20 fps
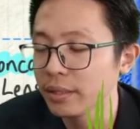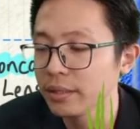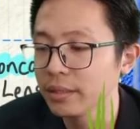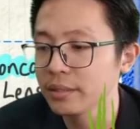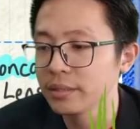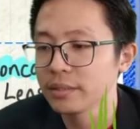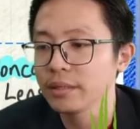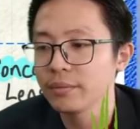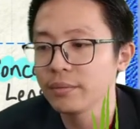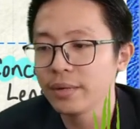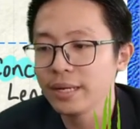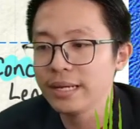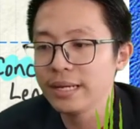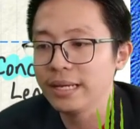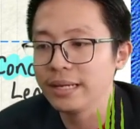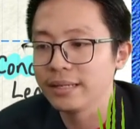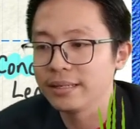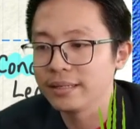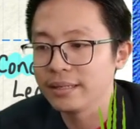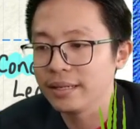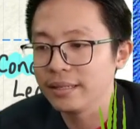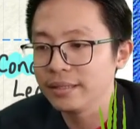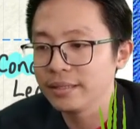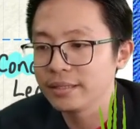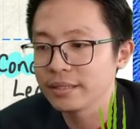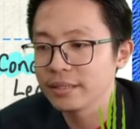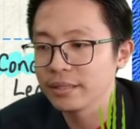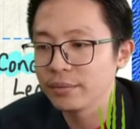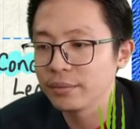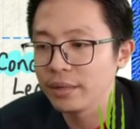This is the one lah. This
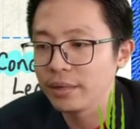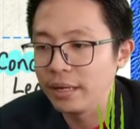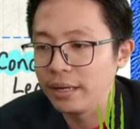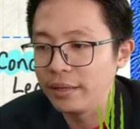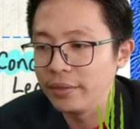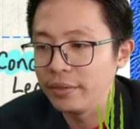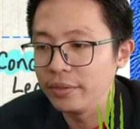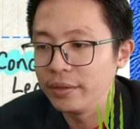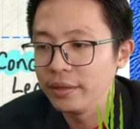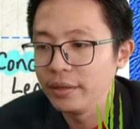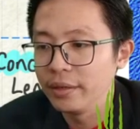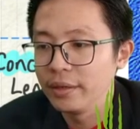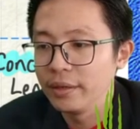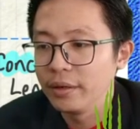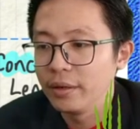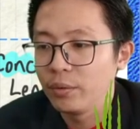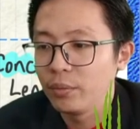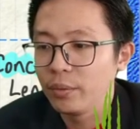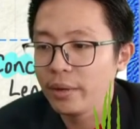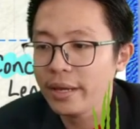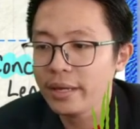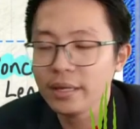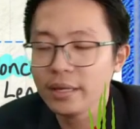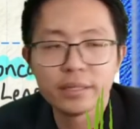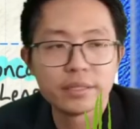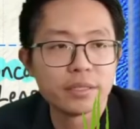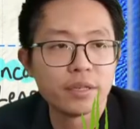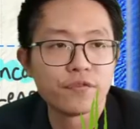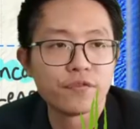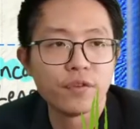is the one. When
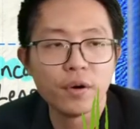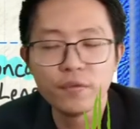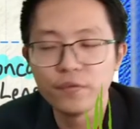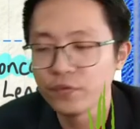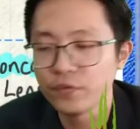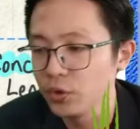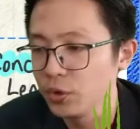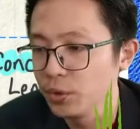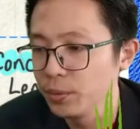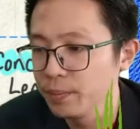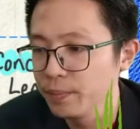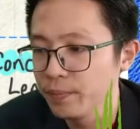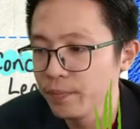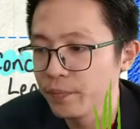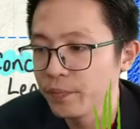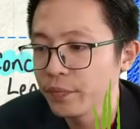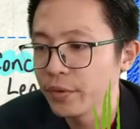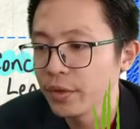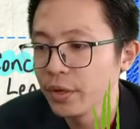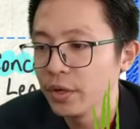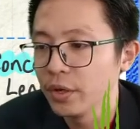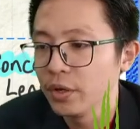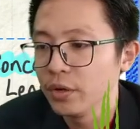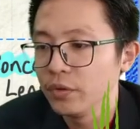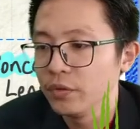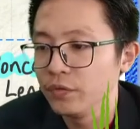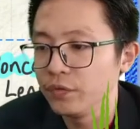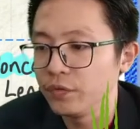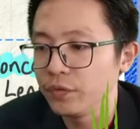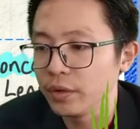is it formed Voom?
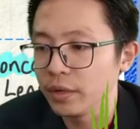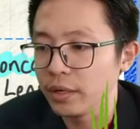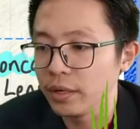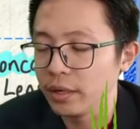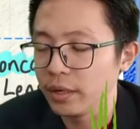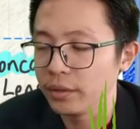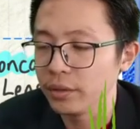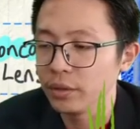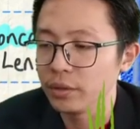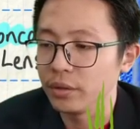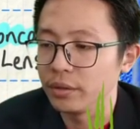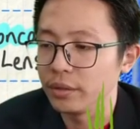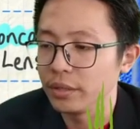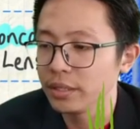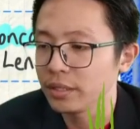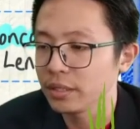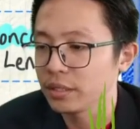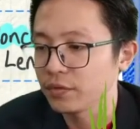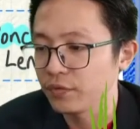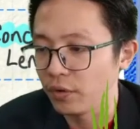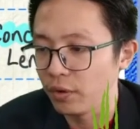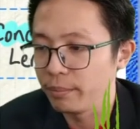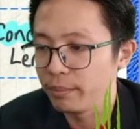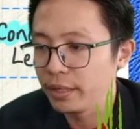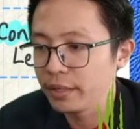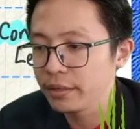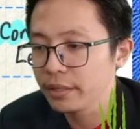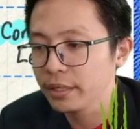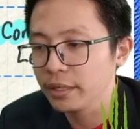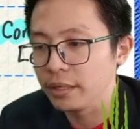No. This is for
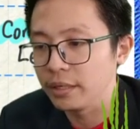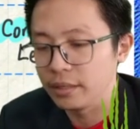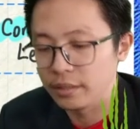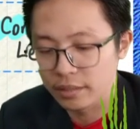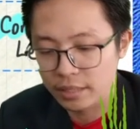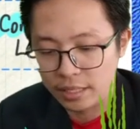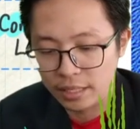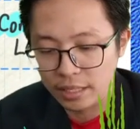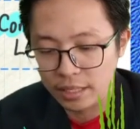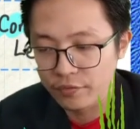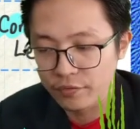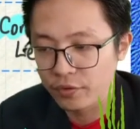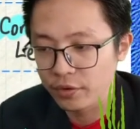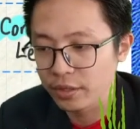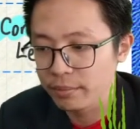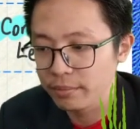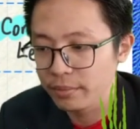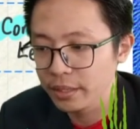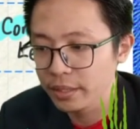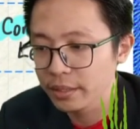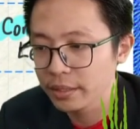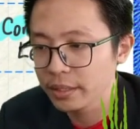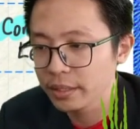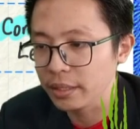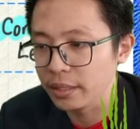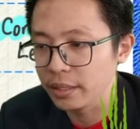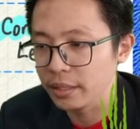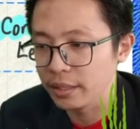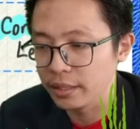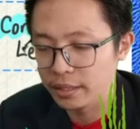mirror. For the
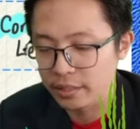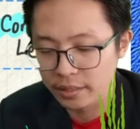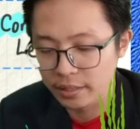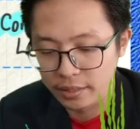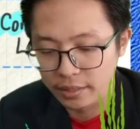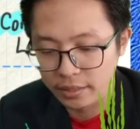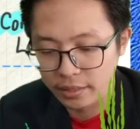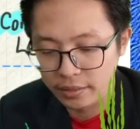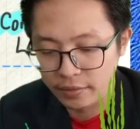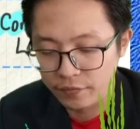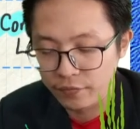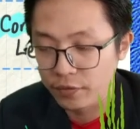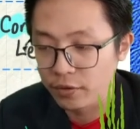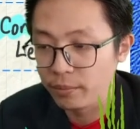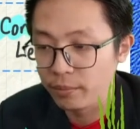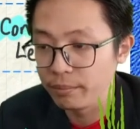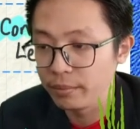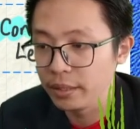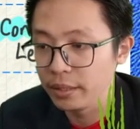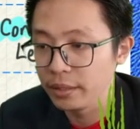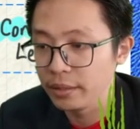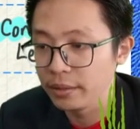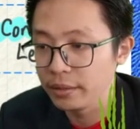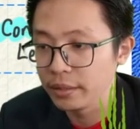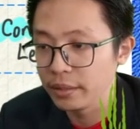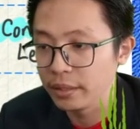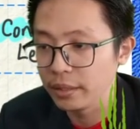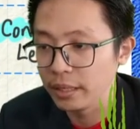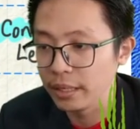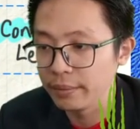mirror. For
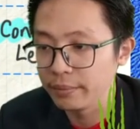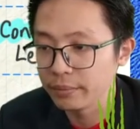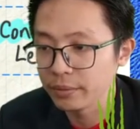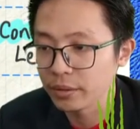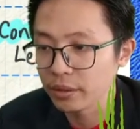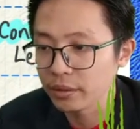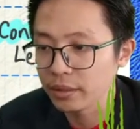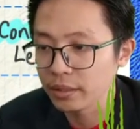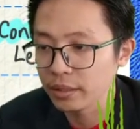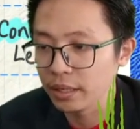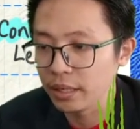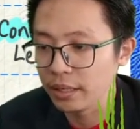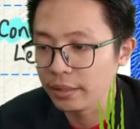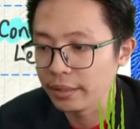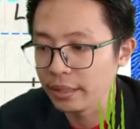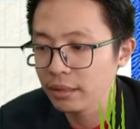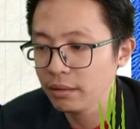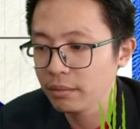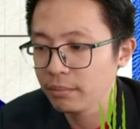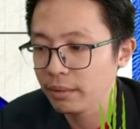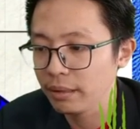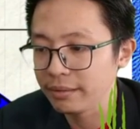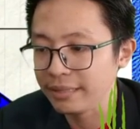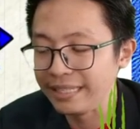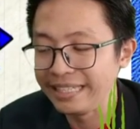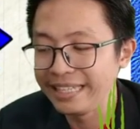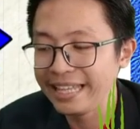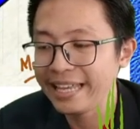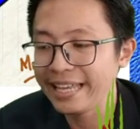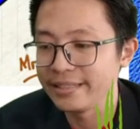mirror. I'm talking now about the
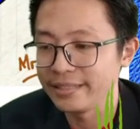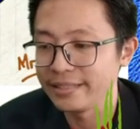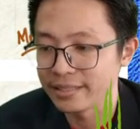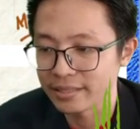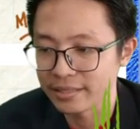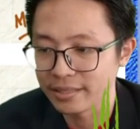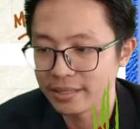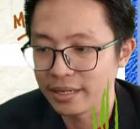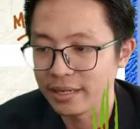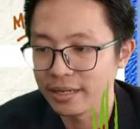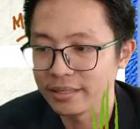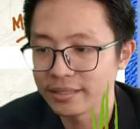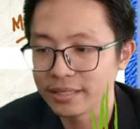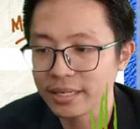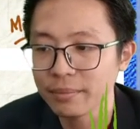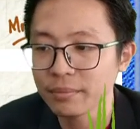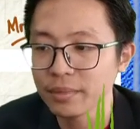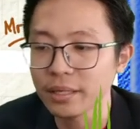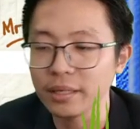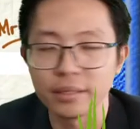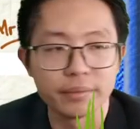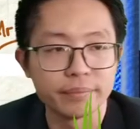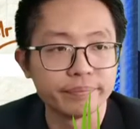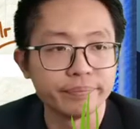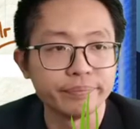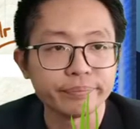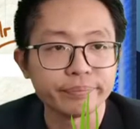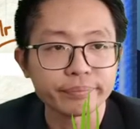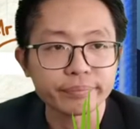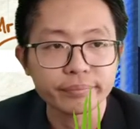lens. Same thing.
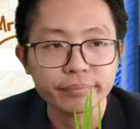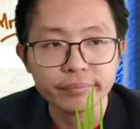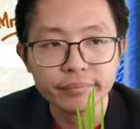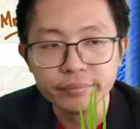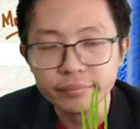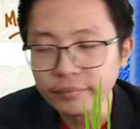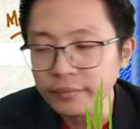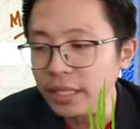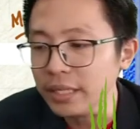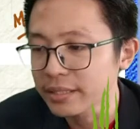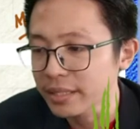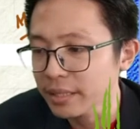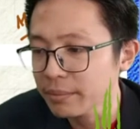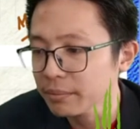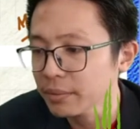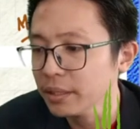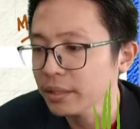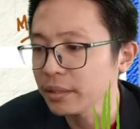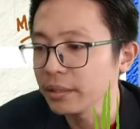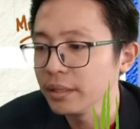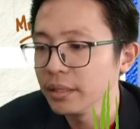Same thing.